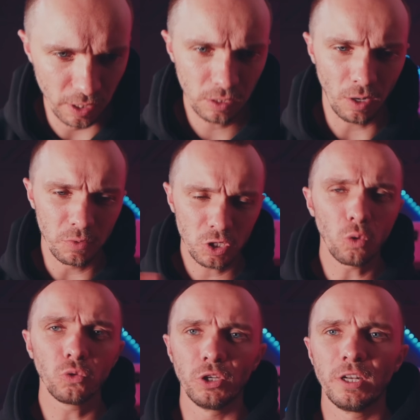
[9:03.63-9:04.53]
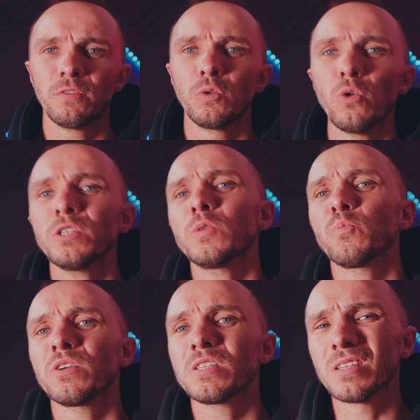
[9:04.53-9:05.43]
I was told that if you wanted to
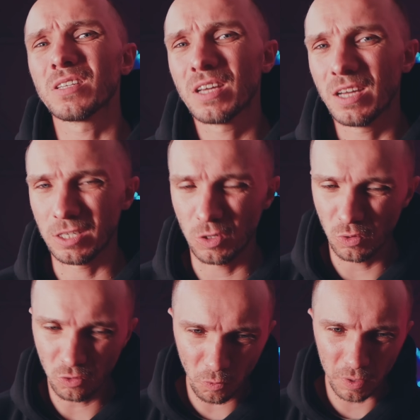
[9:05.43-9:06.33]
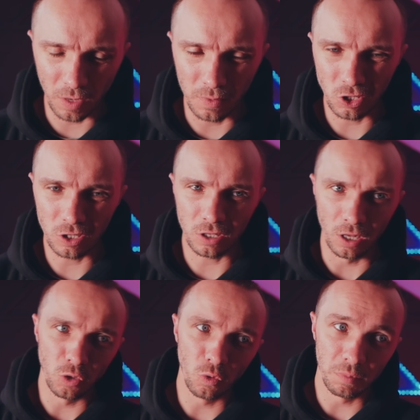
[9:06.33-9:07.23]
print it and you were cropping images,
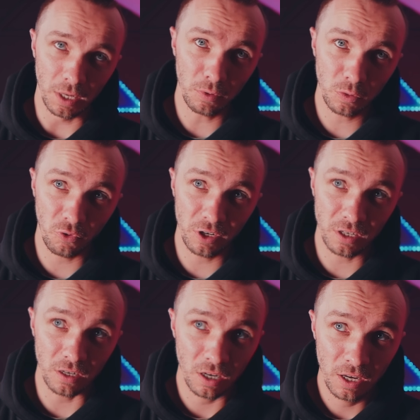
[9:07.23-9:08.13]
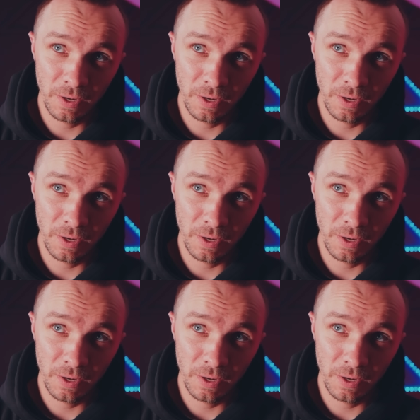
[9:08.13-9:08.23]
then you wouldn't be able to print it.